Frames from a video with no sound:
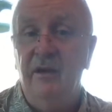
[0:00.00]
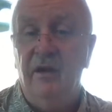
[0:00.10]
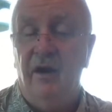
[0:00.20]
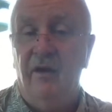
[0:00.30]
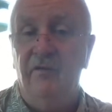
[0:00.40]

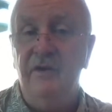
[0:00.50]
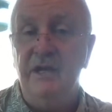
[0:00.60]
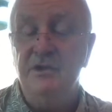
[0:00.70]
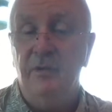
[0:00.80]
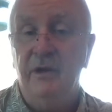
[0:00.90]
of
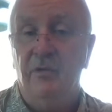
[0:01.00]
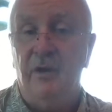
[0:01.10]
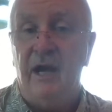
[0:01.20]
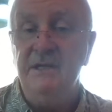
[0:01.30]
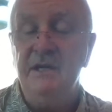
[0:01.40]
Israel
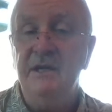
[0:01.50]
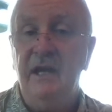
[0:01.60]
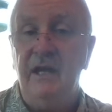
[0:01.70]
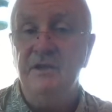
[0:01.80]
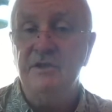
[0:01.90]
rising,
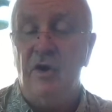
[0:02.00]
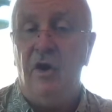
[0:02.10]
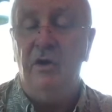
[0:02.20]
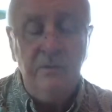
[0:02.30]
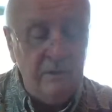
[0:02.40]
King
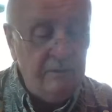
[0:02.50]
Saul.